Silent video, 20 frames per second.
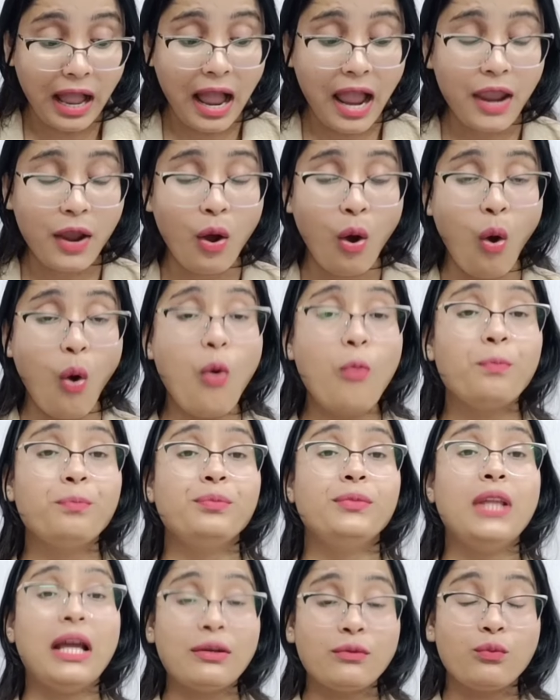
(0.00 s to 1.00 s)
I
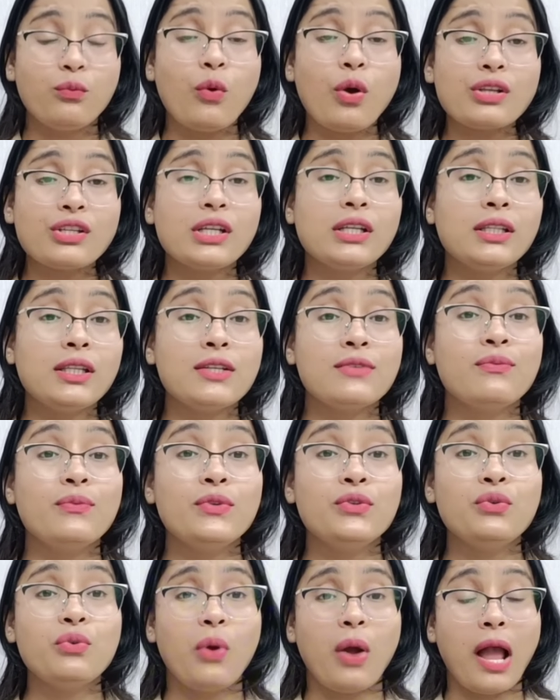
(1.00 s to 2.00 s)
hope that watching this
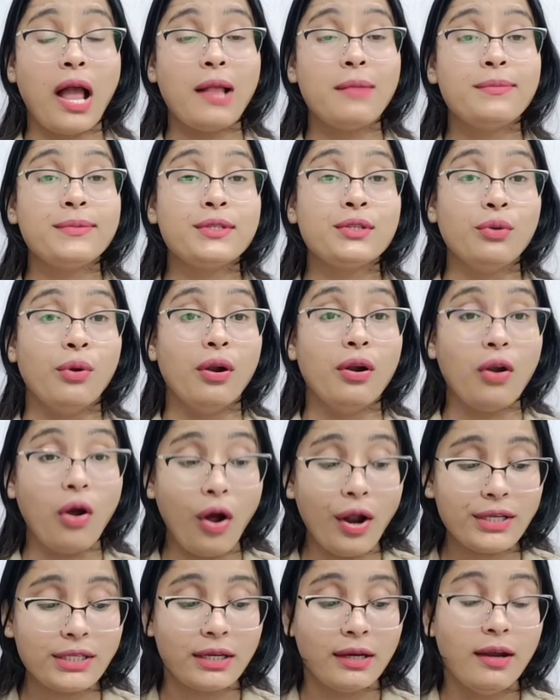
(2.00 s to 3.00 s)
video helps you a
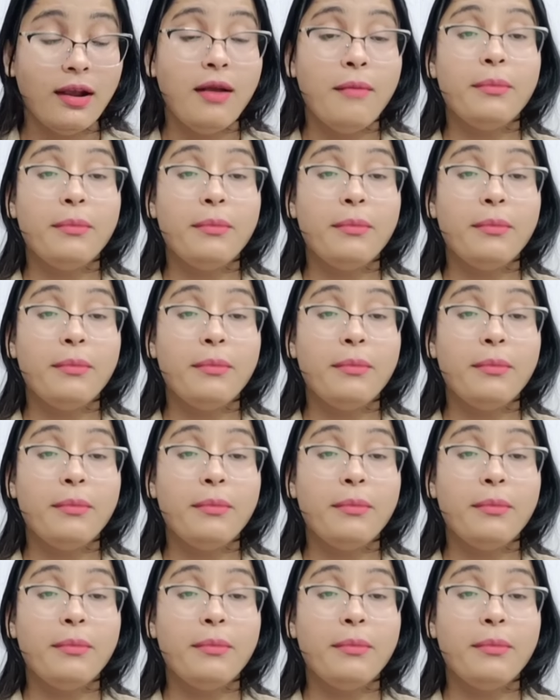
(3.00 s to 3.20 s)
lot,